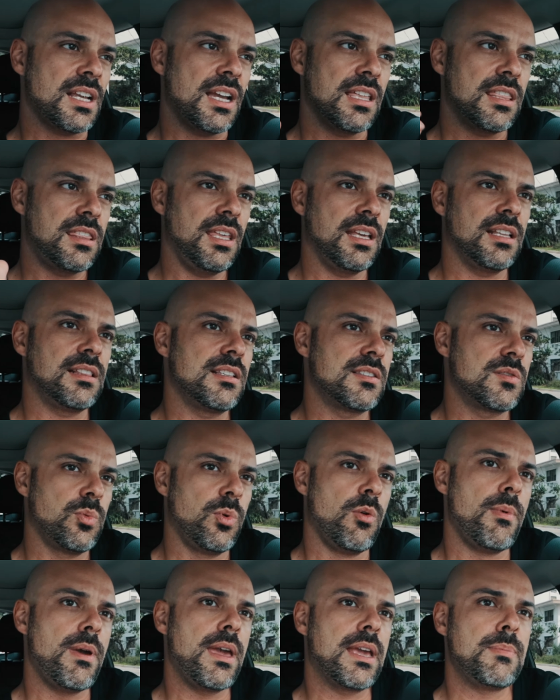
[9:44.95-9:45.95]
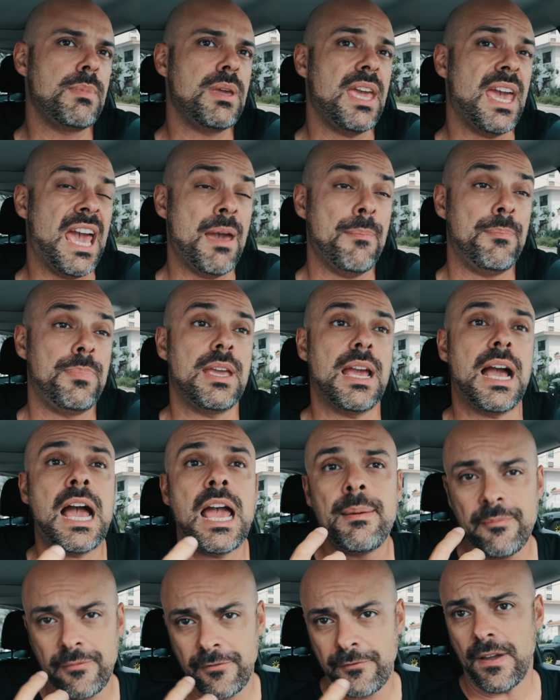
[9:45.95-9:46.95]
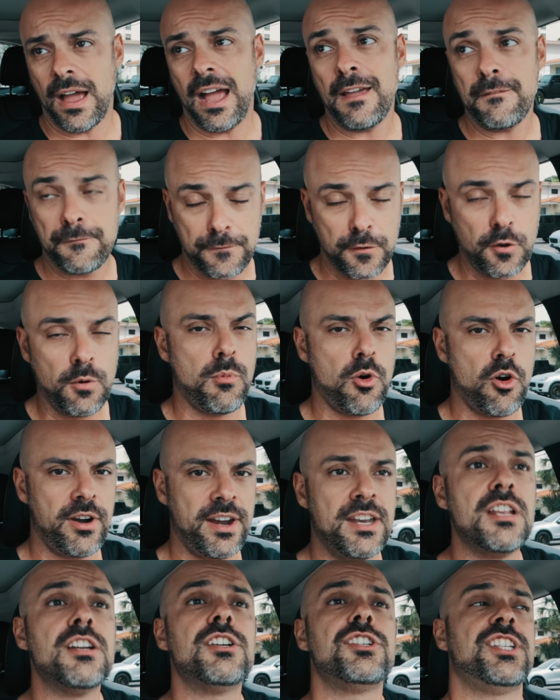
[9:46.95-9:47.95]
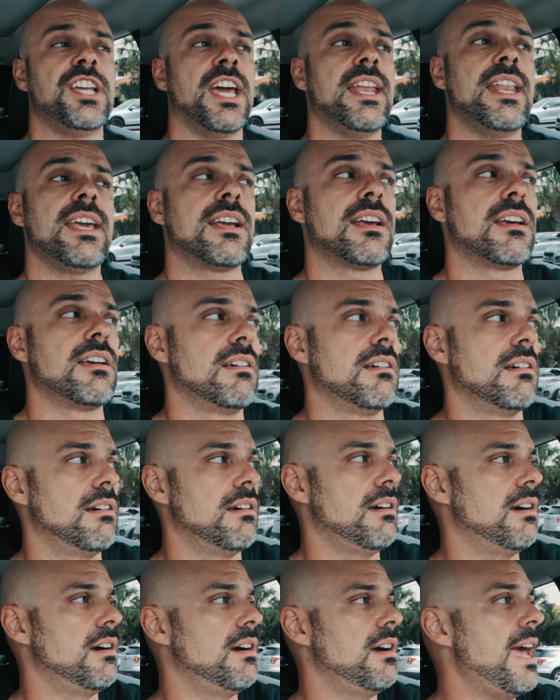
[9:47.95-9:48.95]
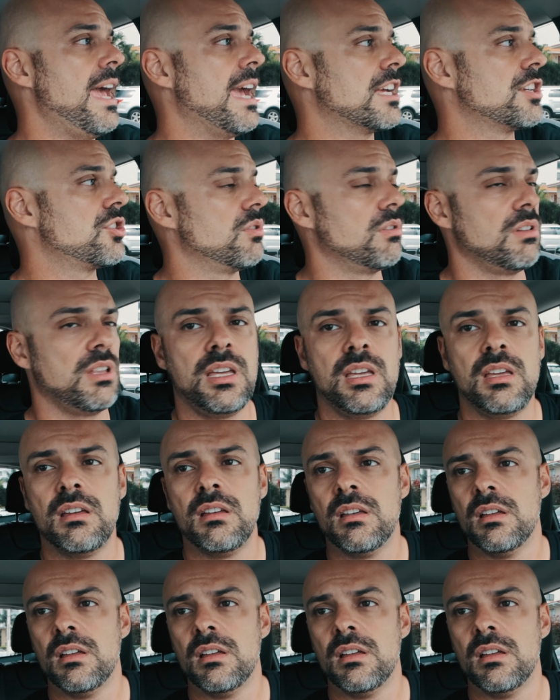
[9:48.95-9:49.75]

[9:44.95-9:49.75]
i think this will make me happy i'm i feel more energetic uh, actually